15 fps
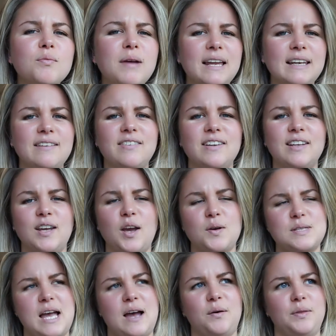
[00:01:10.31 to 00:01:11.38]
many
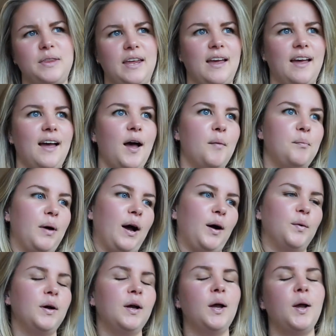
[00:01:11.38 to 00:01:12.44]
videos out there about